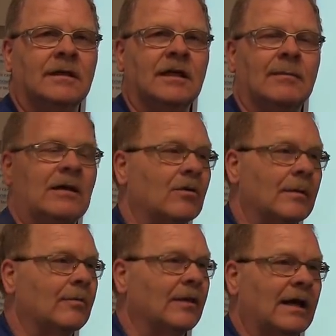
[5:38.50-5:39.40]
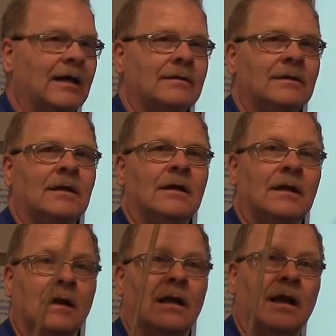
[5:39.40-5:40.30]
Anybody remember that?
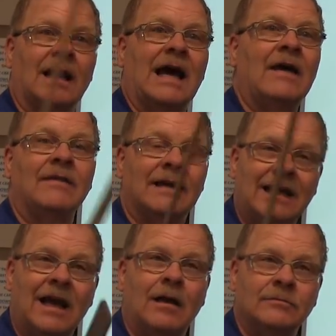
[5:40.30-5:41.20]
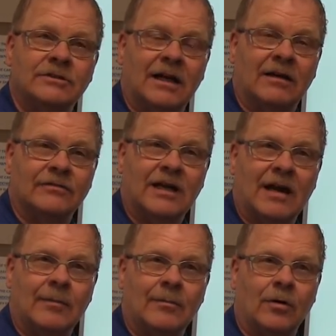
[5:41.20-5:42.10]
Line the camshaft
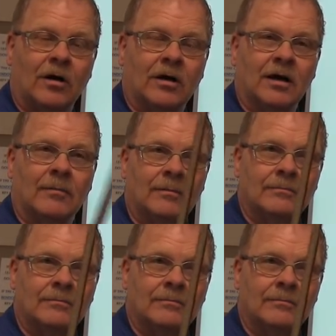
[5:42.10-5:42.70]
time and markup.